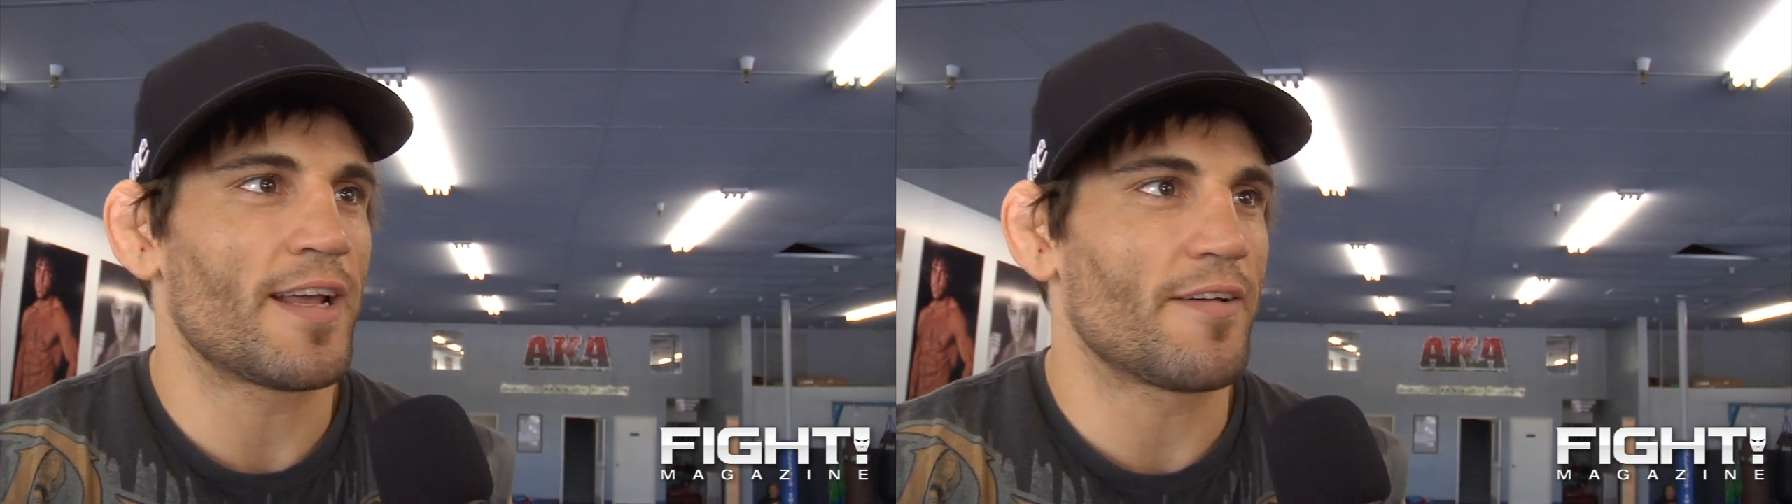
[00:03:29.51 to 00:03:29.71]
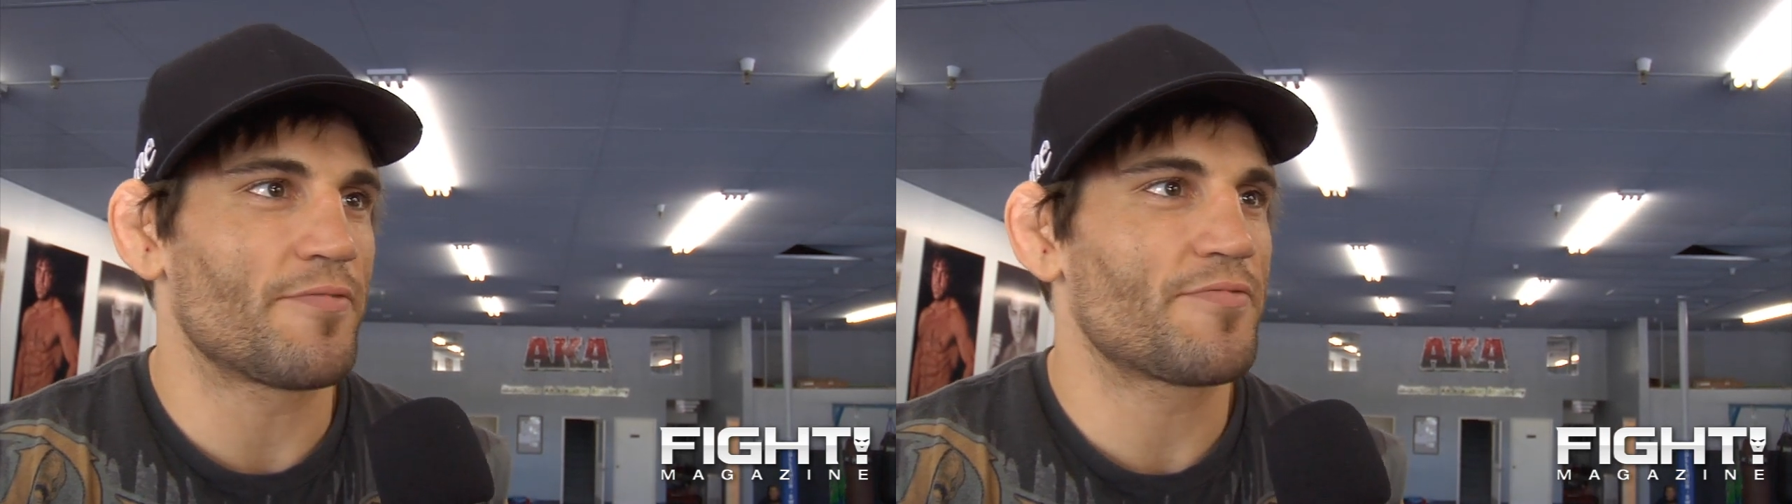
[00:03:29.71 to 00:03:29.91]

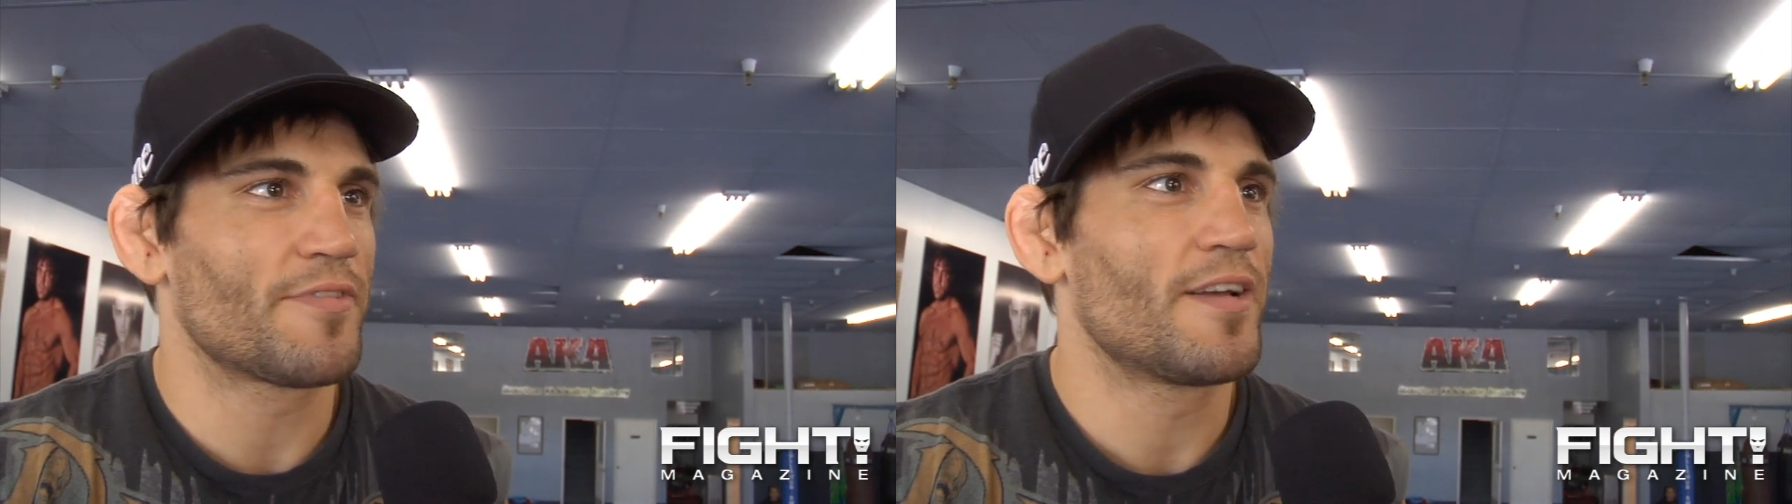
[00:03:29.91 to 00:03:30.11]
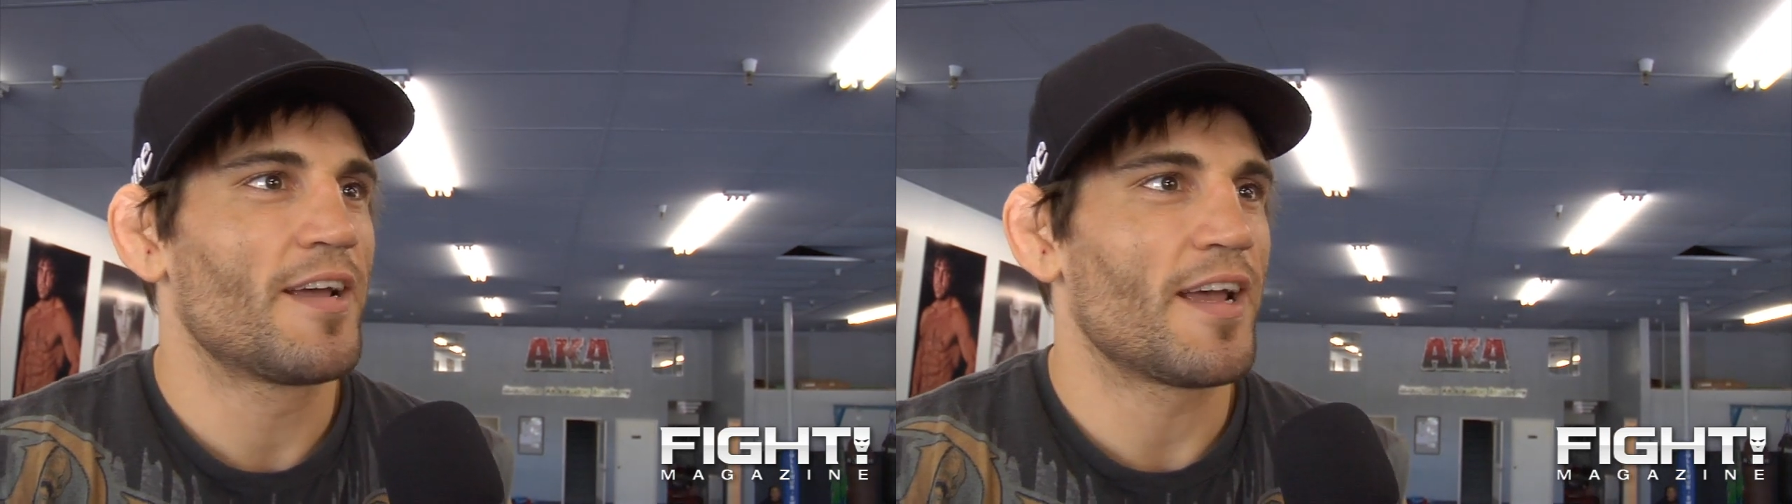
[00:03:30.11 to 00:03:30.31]

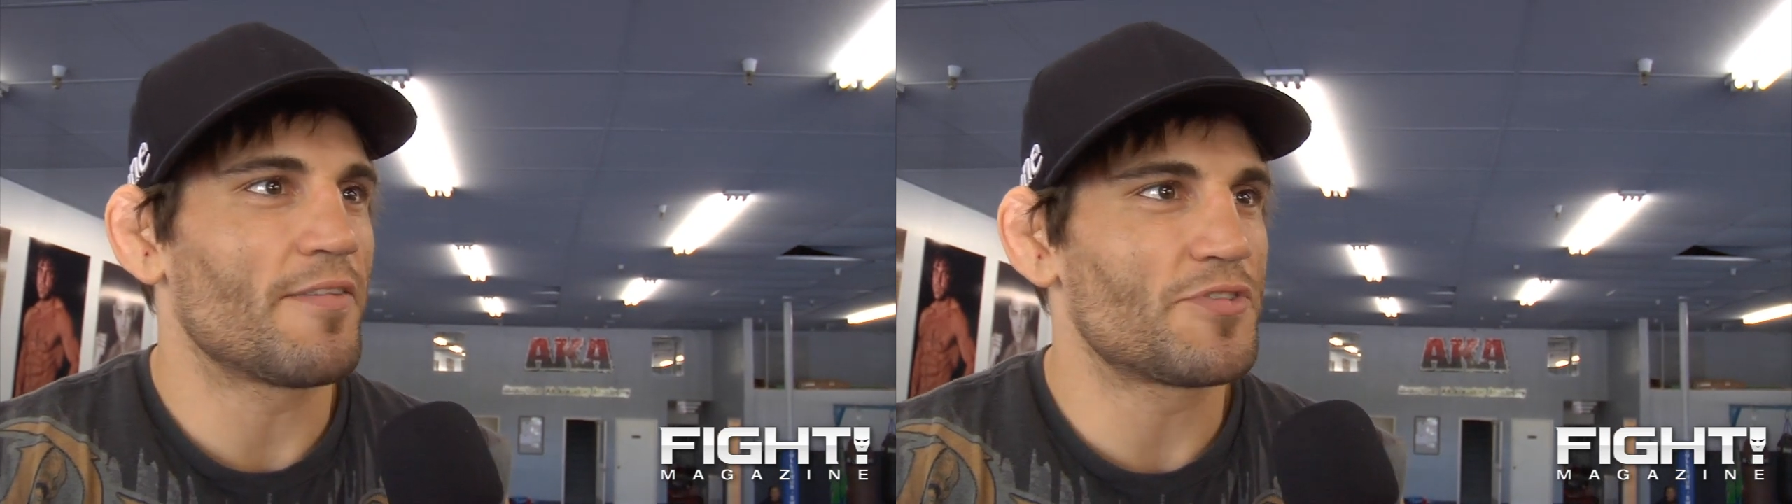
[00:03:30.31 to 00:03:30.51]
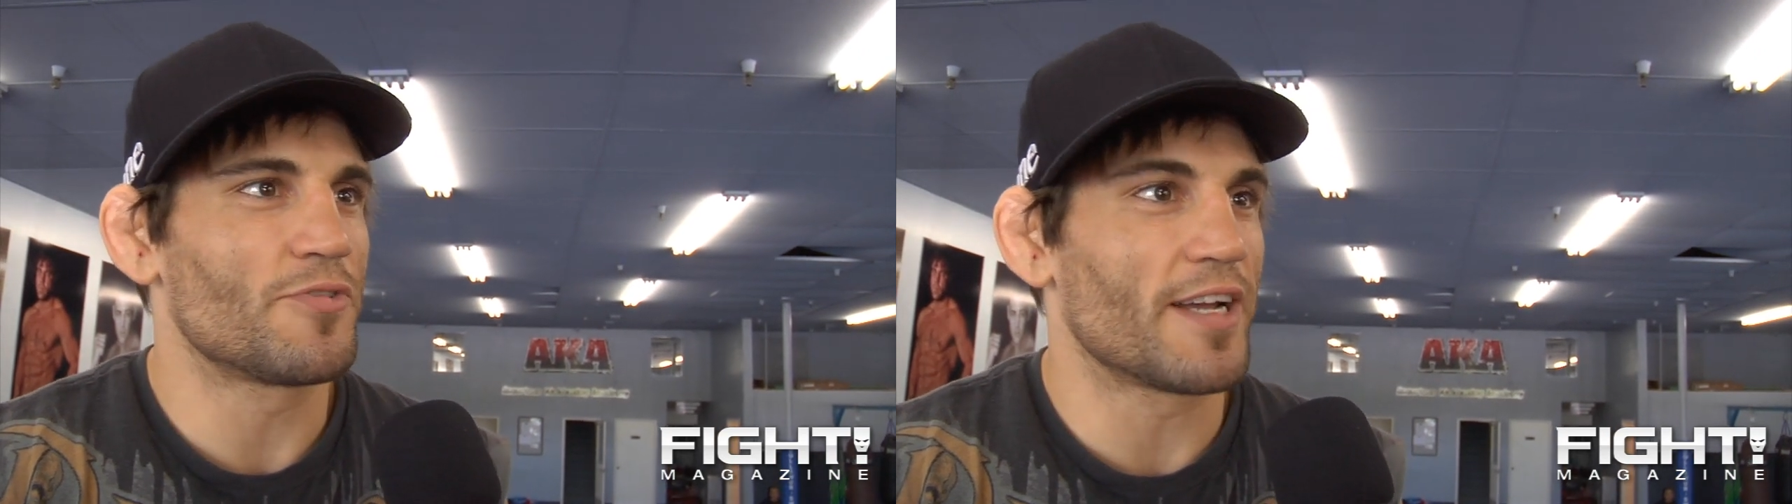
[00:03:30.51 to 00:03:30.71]

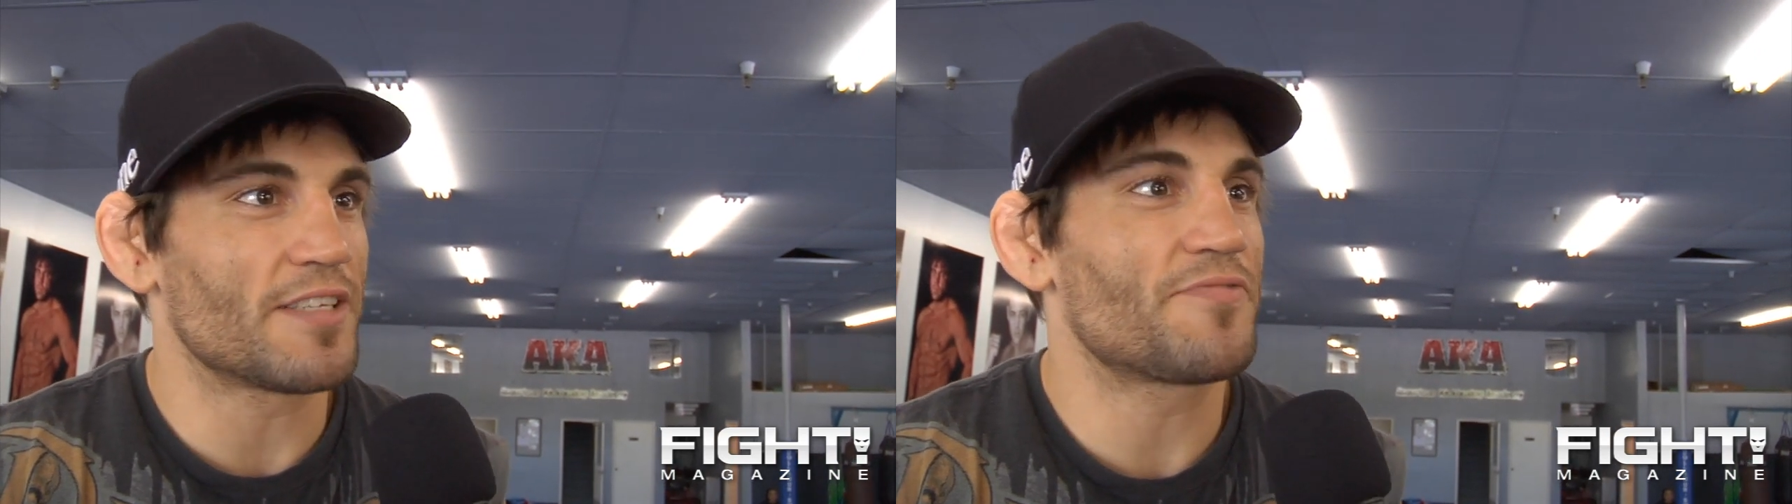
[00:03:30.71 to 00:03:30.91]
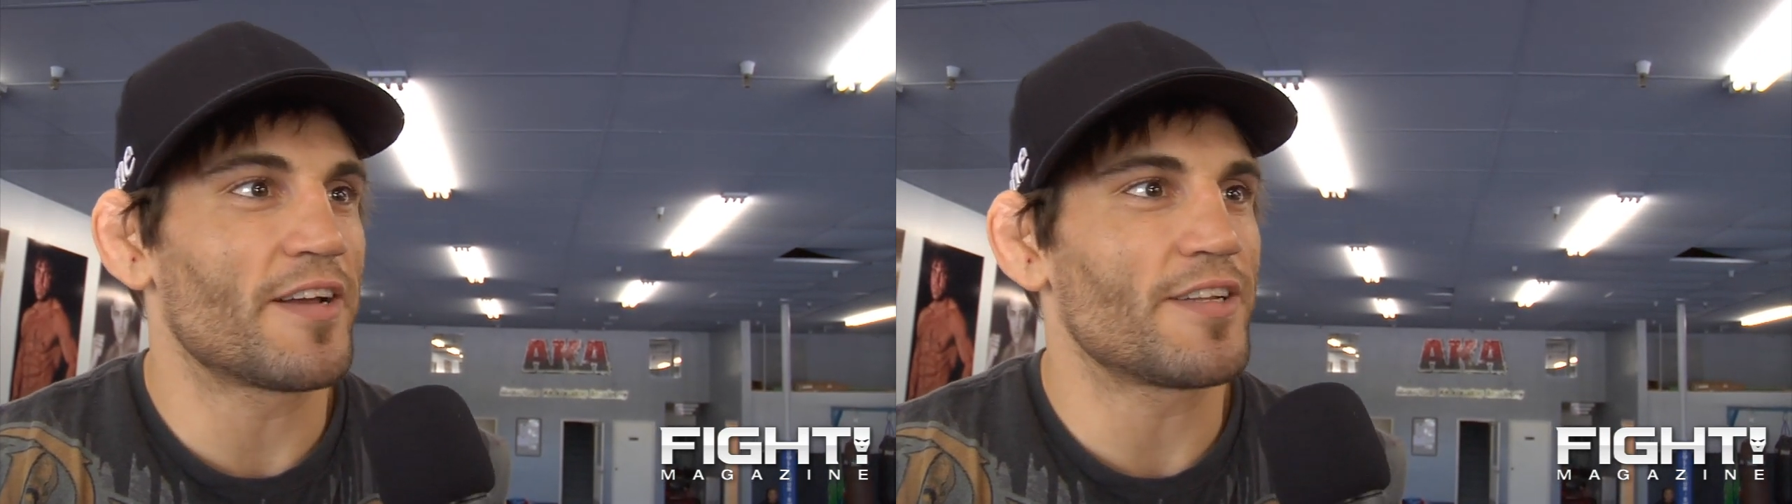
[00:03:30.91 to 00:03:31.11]
have two
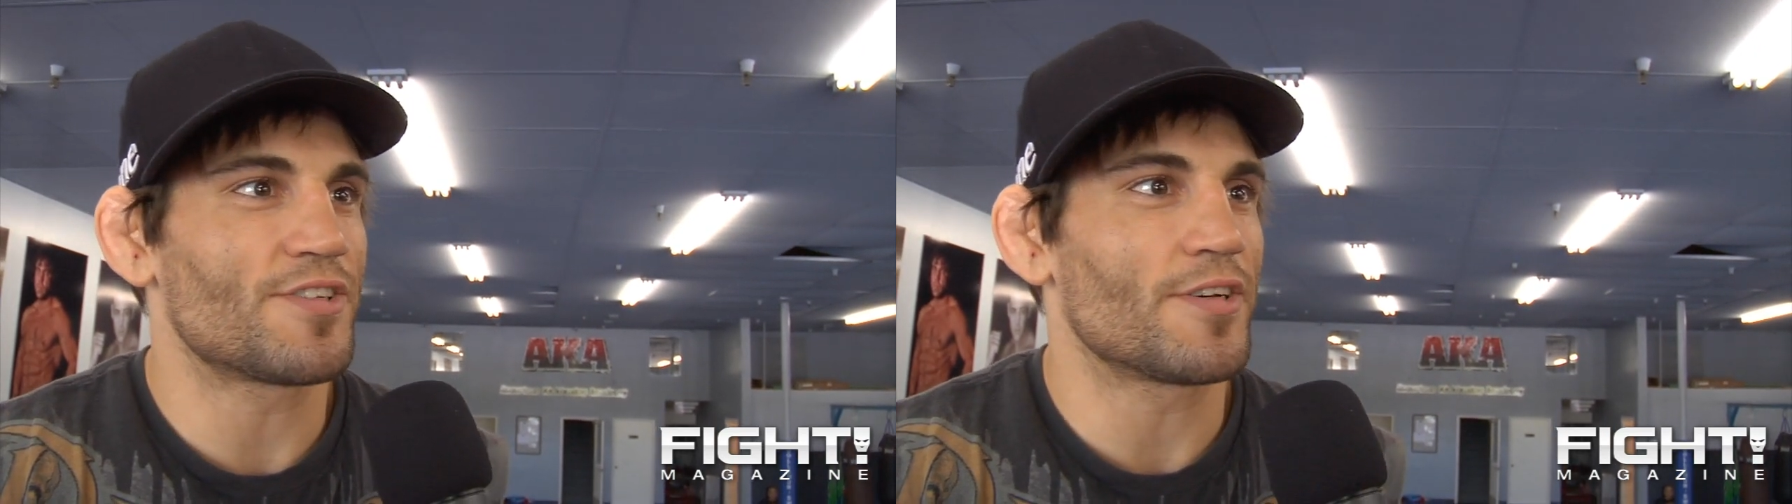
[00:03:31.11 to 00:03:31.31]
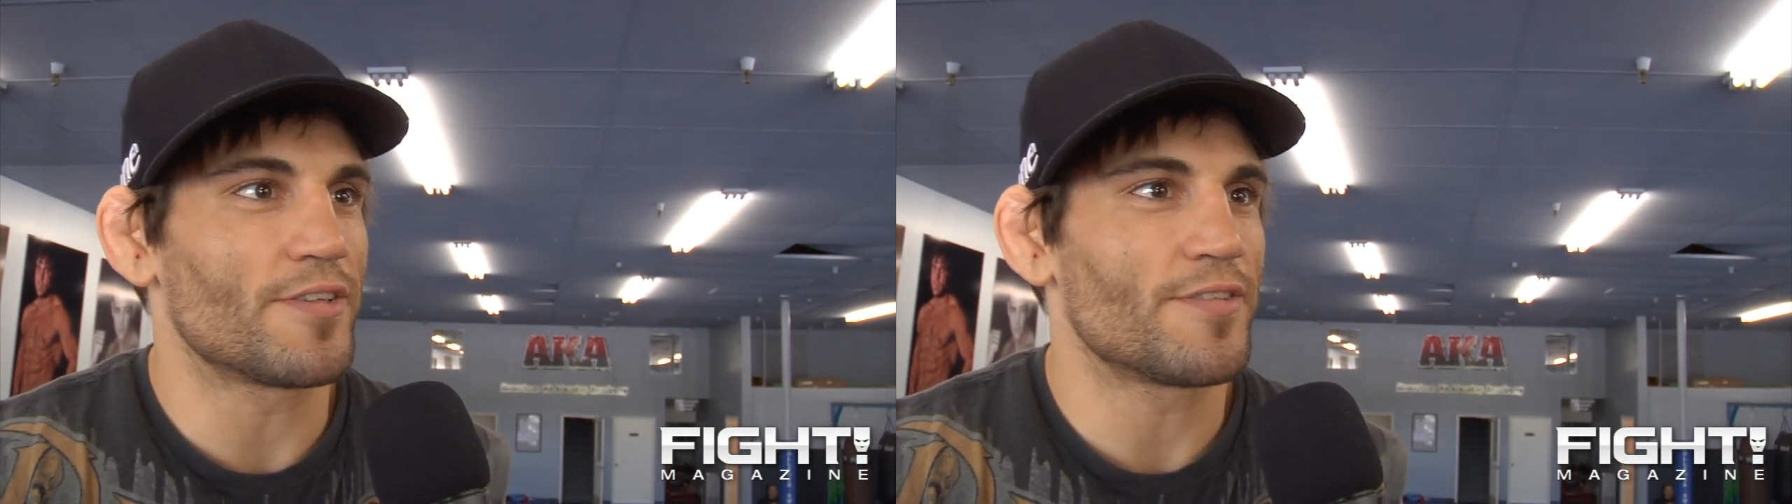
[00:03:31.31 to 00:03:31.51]
guys fight
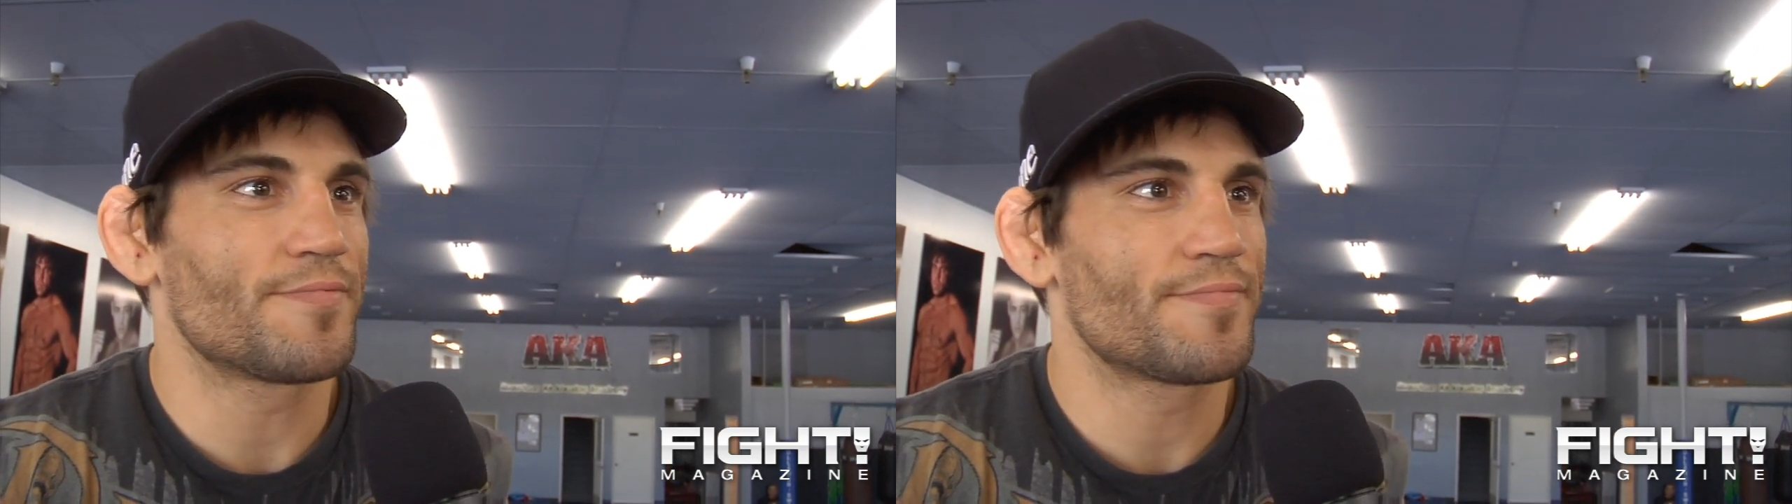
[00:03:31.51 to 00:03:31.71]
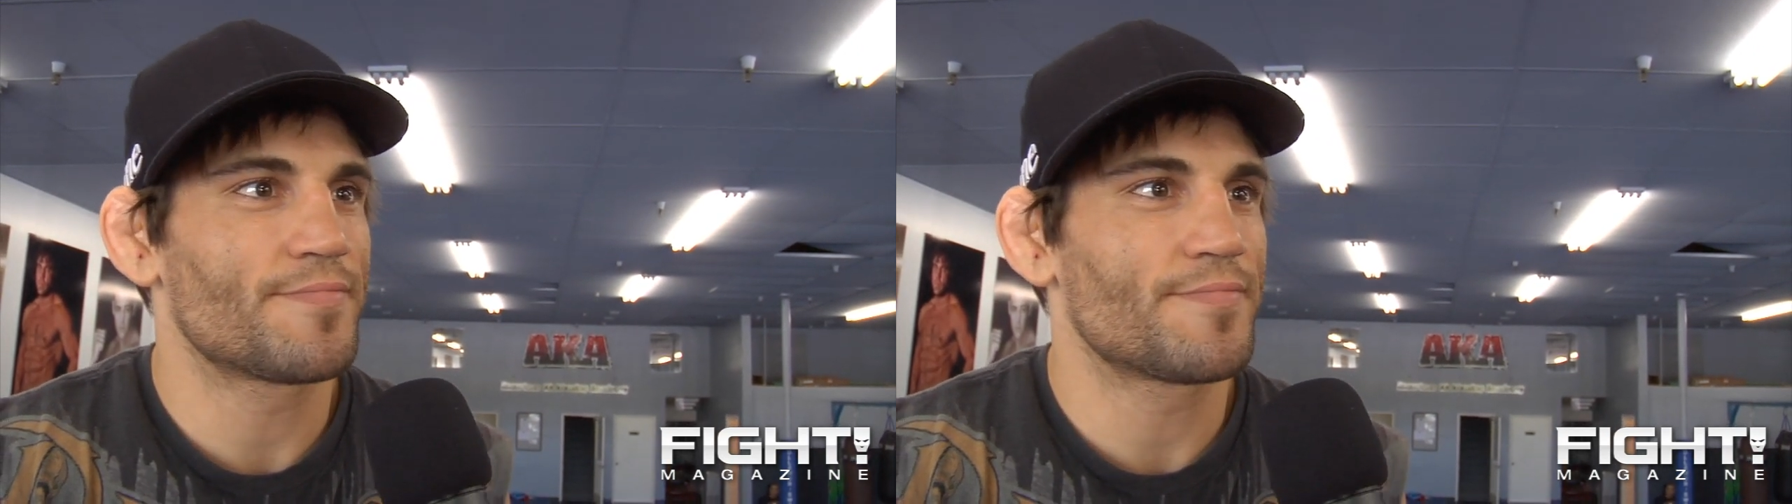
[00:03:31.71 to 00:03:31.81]
each other.